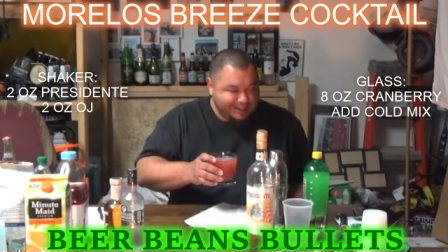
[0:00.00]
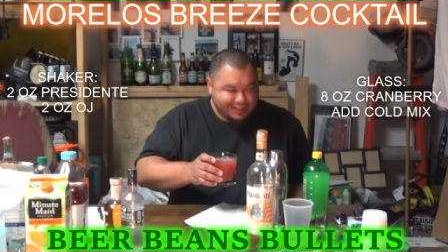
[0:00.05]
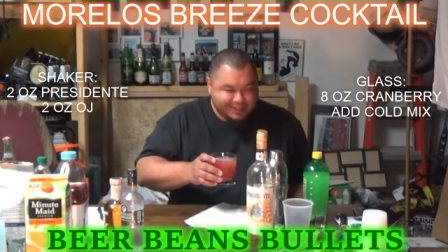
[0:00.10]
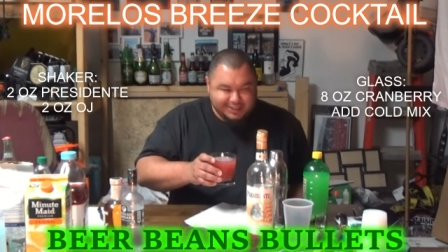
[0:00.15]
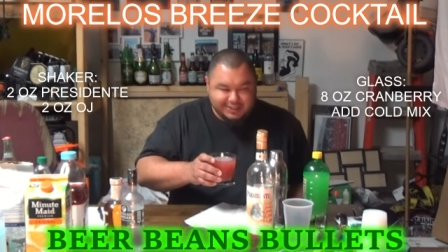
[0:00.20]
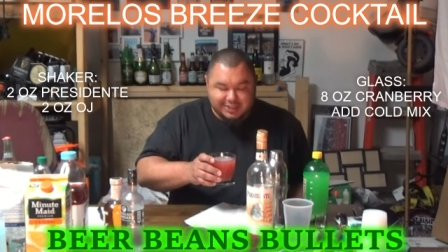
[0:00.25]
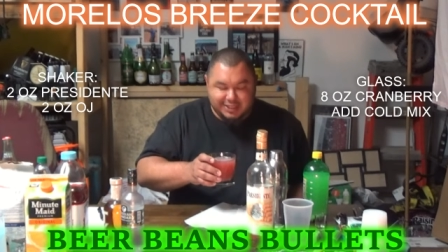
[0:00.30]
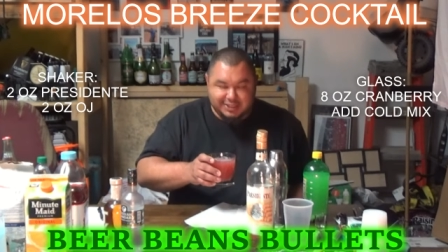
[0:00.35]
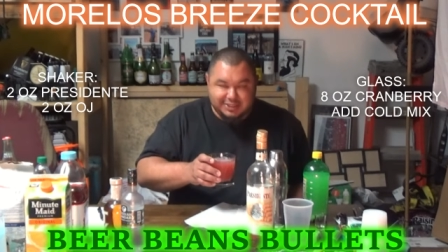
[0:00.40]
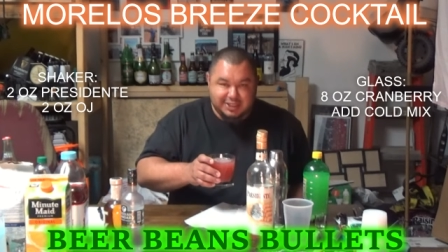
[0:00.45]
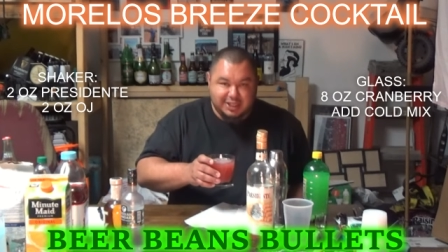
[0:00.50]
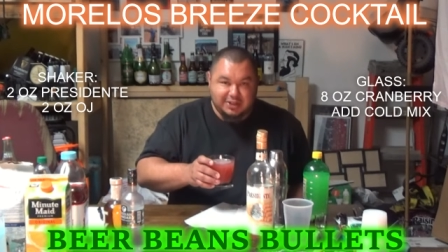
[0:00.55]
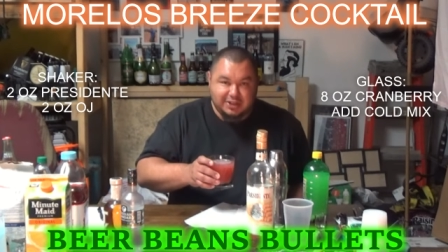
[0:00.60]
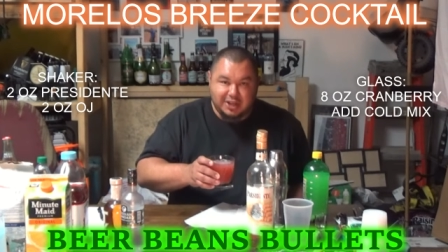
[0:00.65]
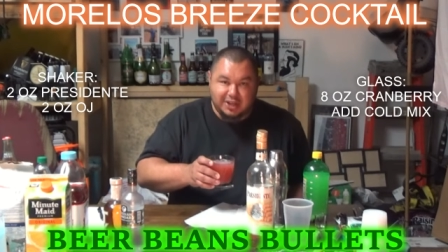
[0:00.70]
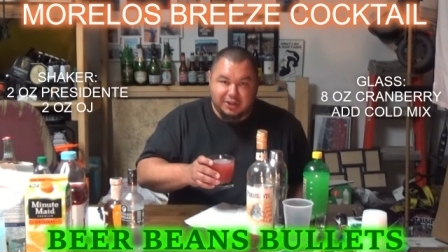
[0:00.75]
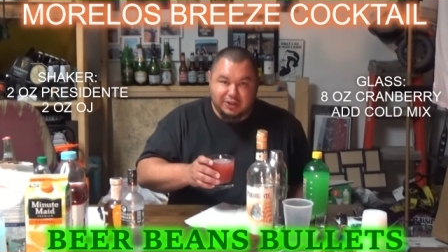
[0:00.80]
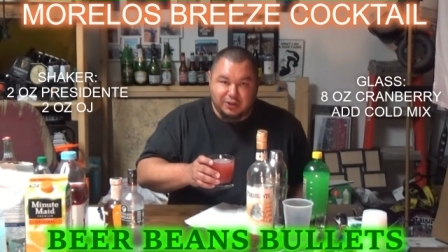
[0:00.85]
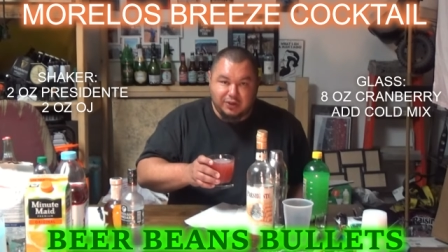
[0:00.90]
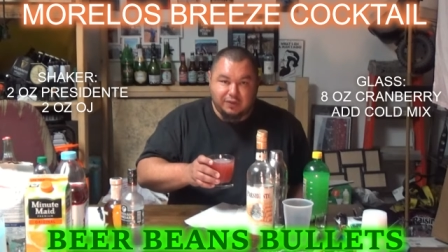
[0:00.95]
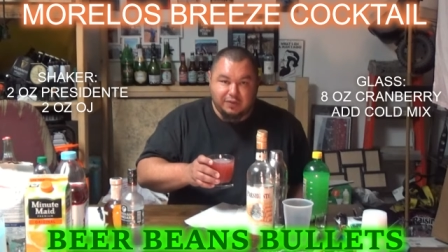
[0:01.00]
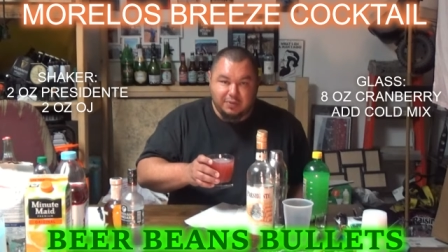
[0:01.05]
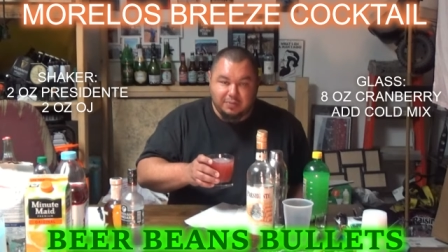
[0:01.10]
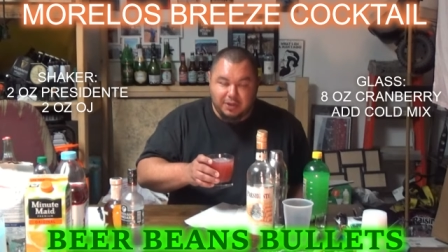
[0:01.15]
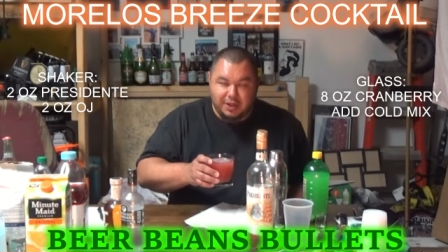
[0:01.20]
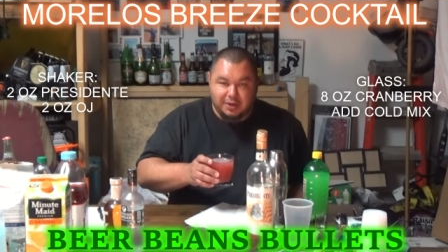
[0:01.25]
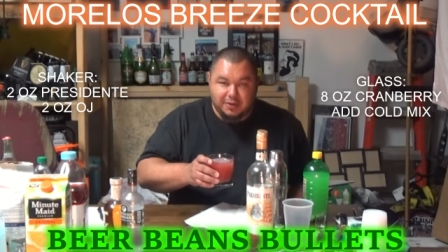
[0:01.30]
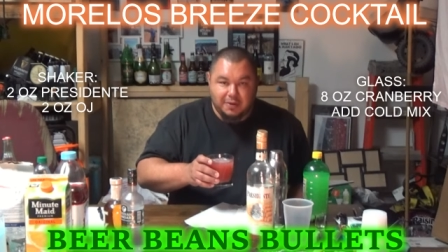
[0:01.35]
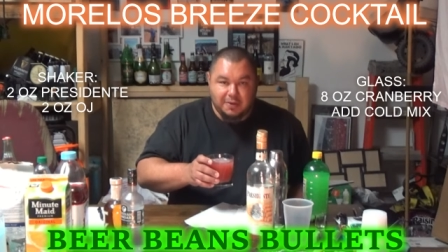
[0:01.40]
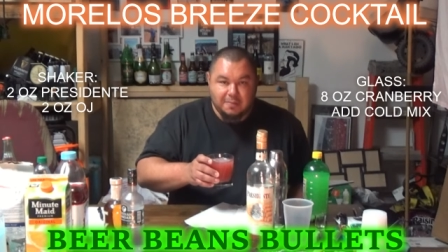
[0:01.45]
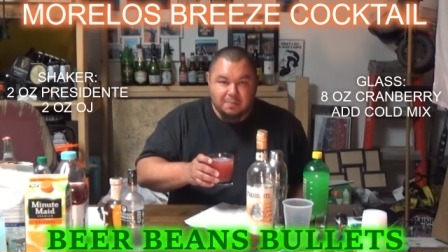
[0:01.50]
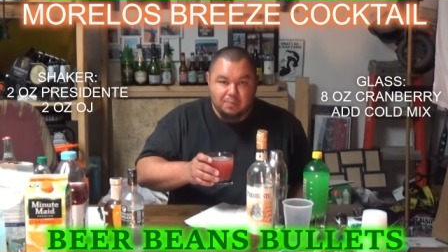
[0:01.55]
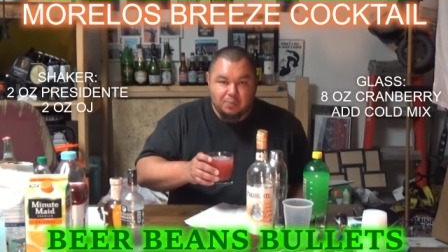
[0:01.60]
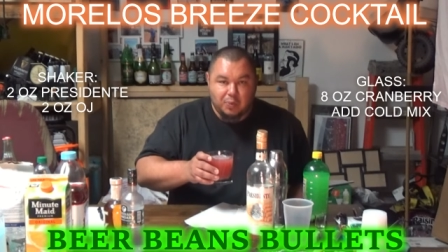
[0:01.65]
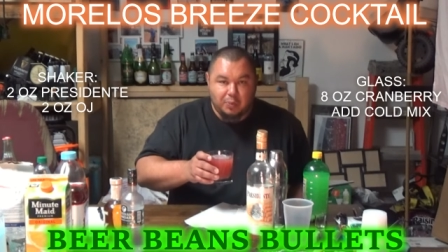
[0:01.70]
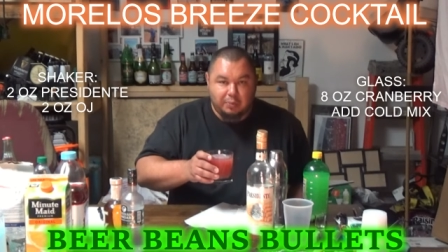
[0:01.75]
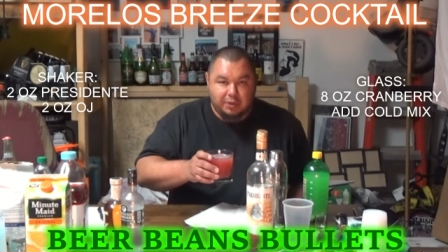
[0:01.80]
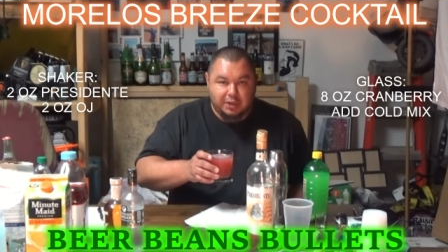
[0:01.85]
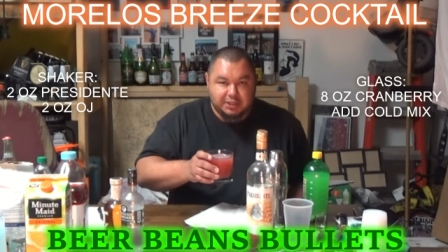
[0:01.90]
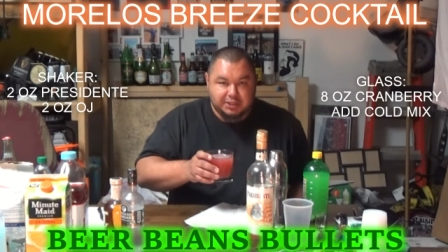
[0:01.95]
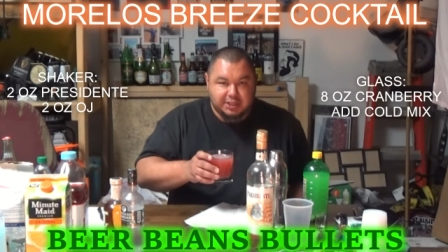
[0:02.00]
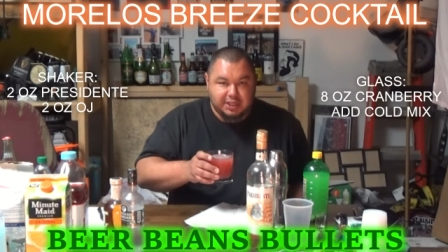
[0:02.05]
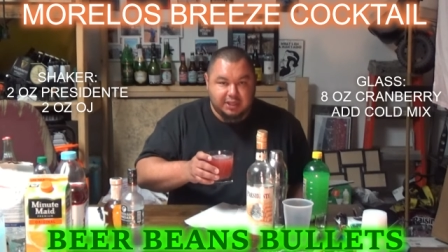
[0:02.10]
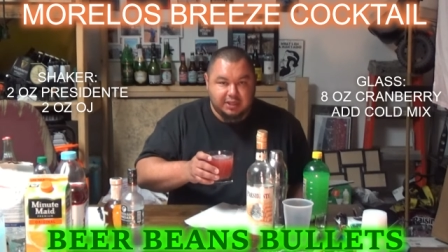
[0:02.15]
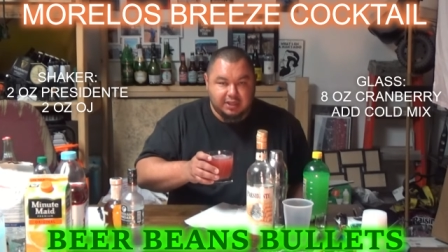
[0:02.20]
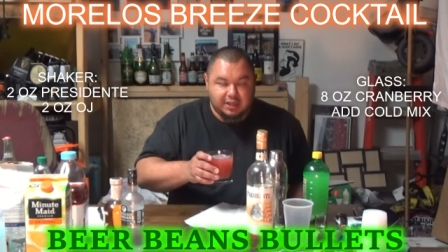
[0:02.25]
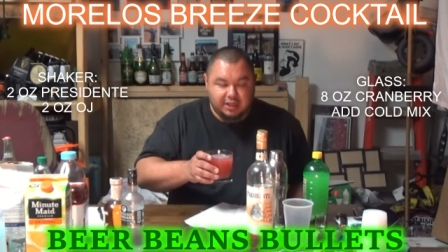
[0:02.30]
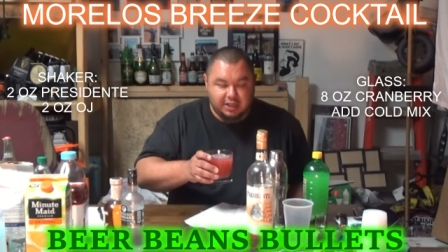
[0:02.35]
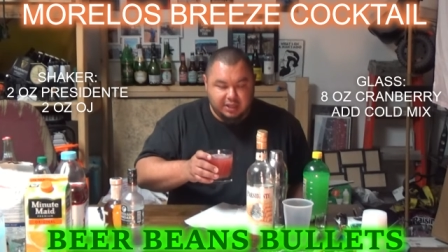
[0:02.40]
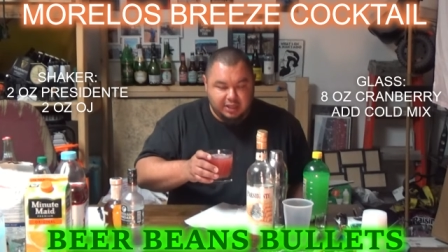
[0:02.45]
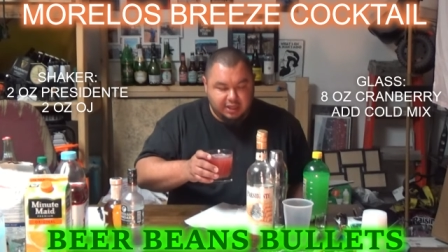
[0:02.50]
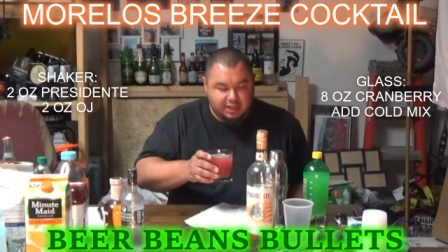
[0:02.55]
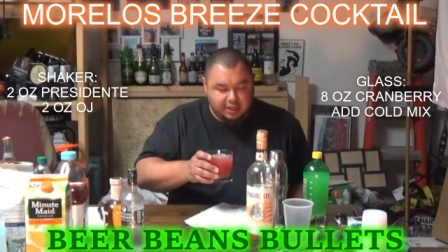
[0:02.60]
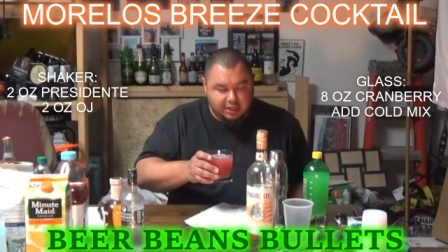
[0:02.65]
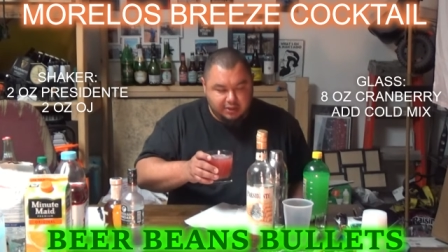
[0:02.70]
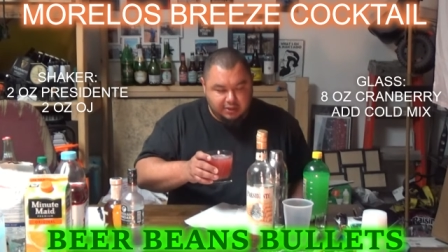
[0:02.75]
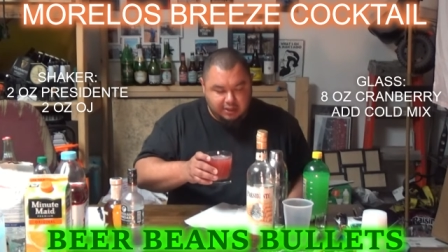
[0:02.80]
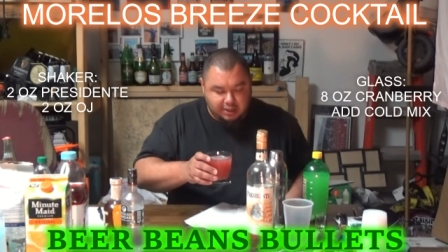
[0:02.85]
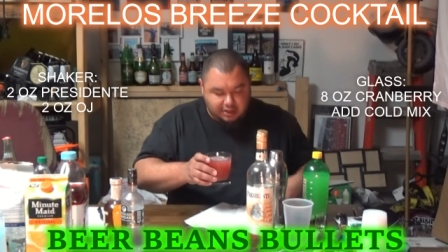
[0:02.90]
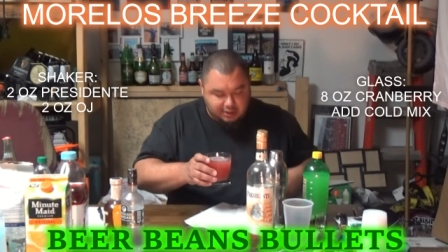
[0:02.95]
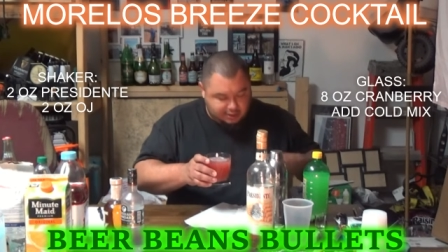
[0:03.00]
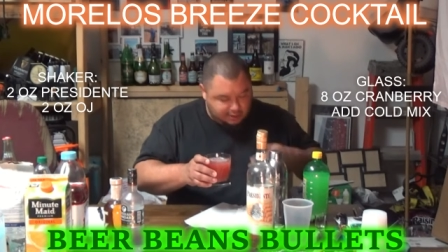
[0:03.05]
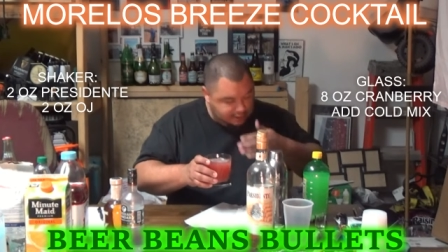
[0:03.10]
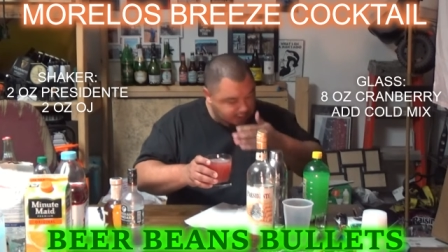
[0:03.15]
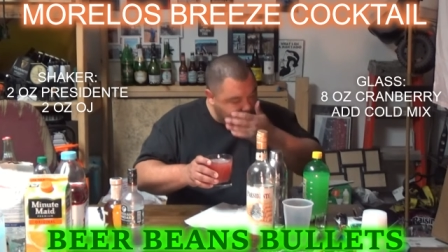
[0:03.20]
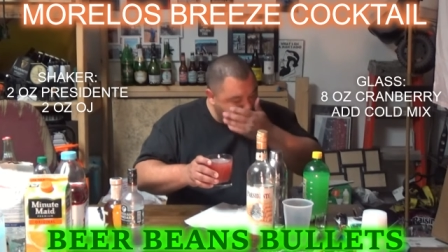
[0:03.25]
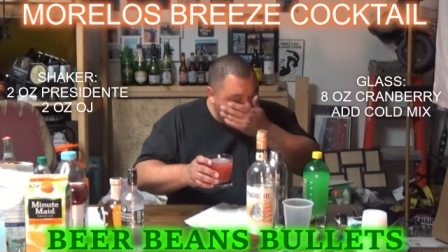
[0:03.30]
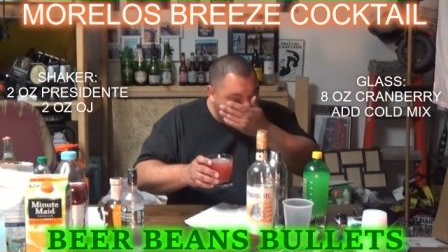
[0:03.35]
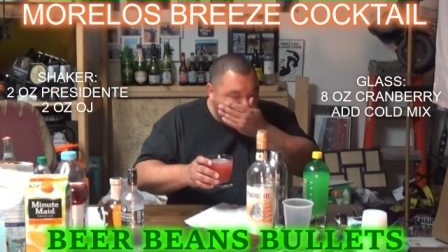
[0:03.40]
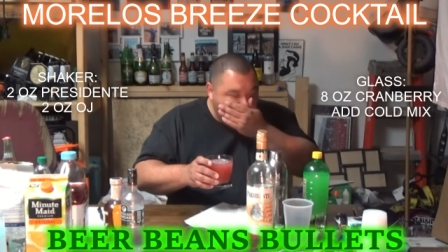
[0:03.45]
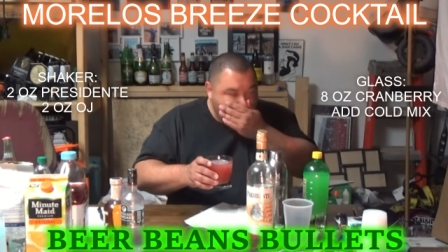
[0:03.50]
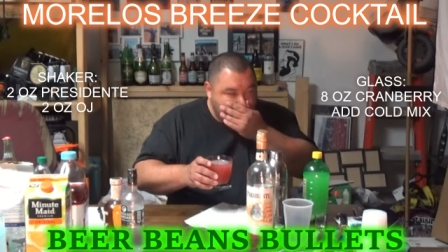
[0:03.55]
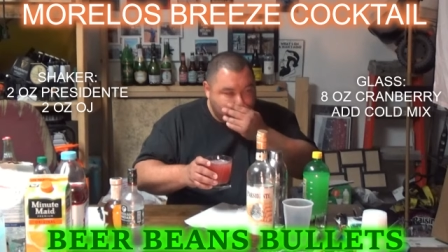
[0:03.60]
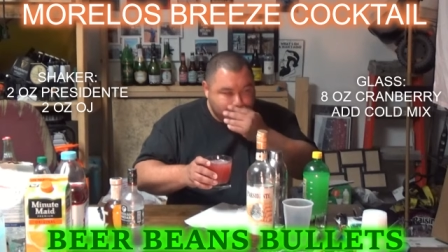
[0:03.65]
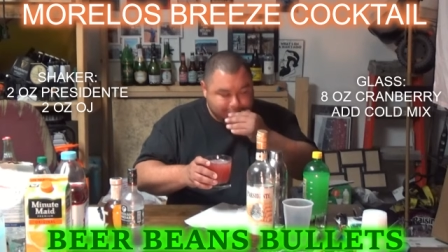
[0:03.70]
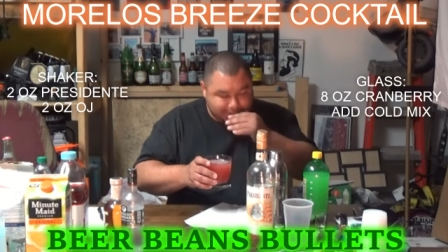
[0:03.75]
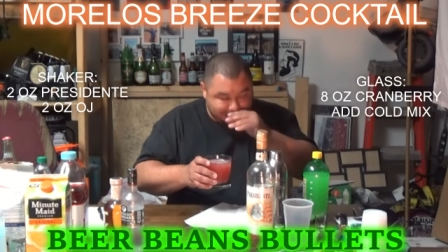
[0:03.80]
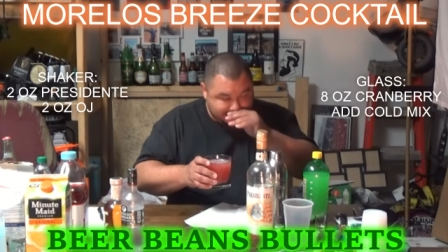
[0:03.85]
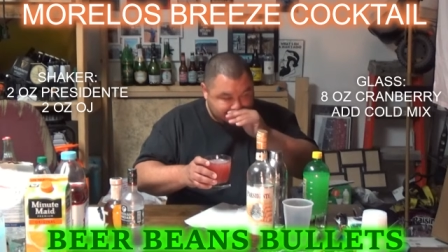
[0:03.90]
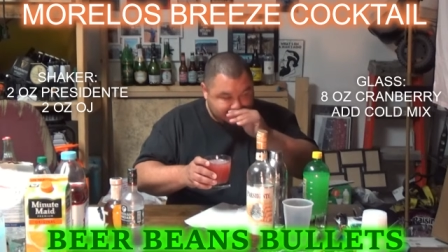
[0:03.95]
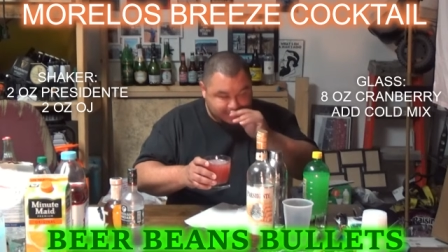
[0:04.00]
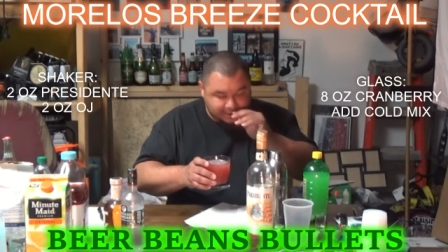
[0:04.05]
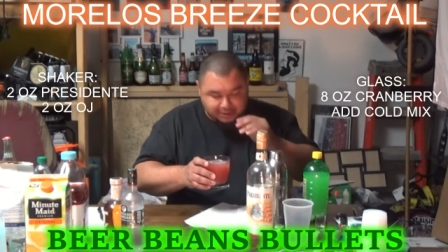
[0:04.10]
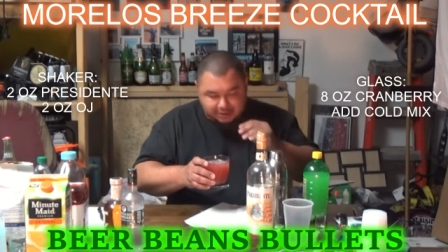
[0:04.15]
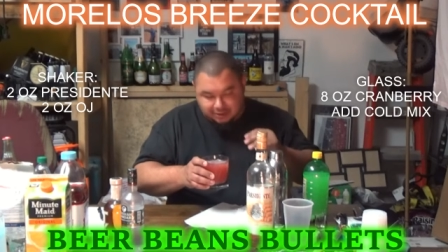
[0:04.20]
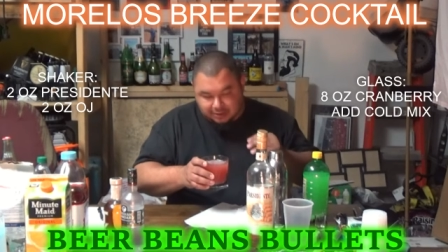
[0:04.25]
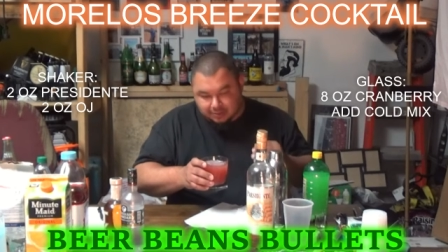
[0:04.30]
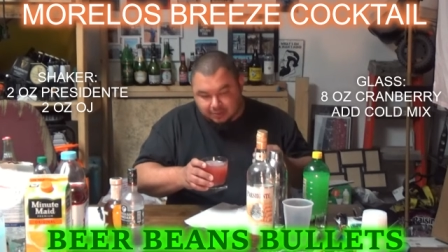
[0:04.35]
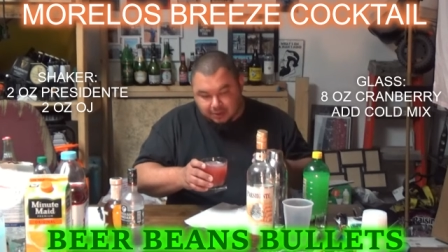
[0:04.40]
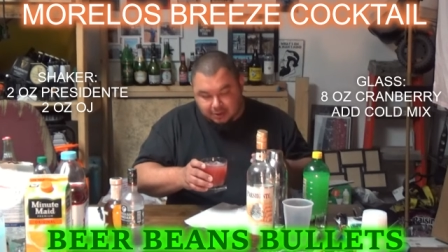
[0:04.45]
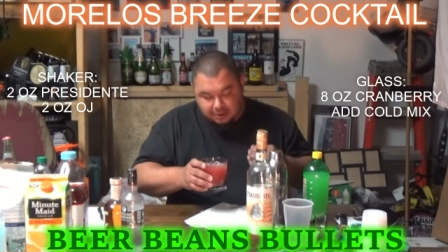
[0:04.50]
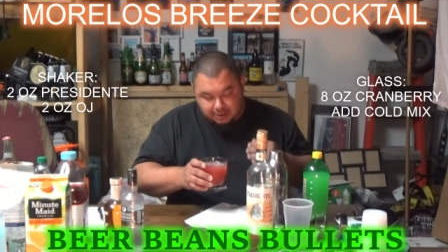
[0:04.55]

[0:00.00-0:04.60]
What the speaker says: It's gonna sound kind of goofy, man, but it's gonna sound dumb.